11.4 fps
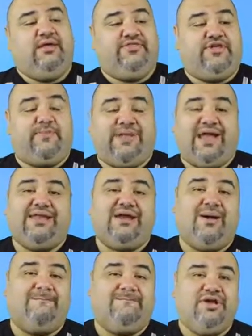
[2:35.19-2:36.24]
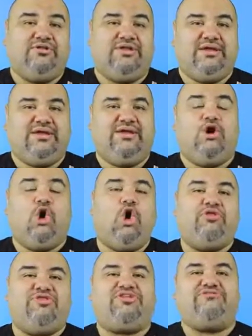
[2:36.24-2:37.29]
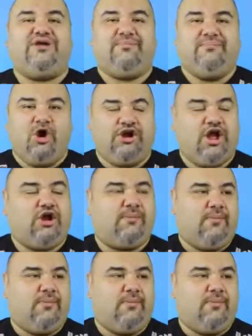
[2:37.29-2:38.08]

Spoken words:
They're planning on building all this around Monarch.